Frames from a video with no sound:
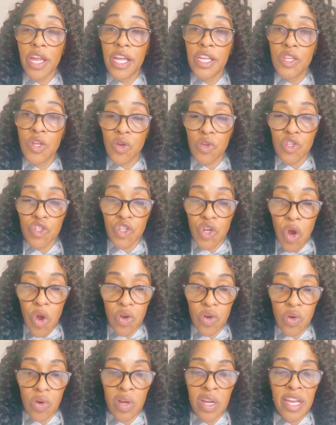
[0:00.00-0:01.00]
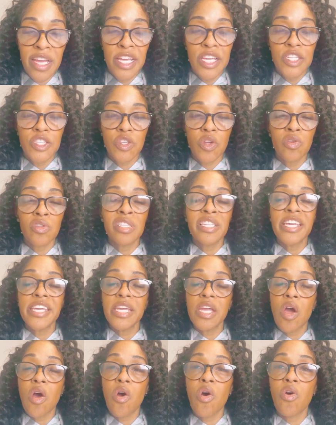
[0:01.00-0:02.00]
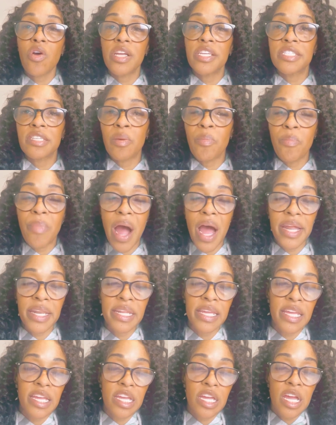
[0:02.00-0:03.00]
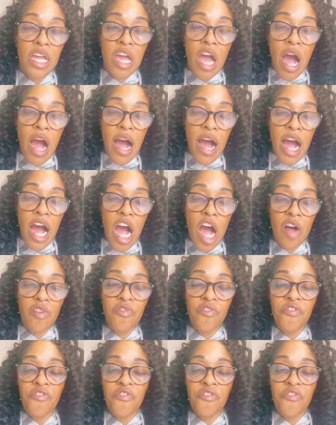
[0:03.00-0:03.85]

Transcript: in your journal. So Leo is embodying uh,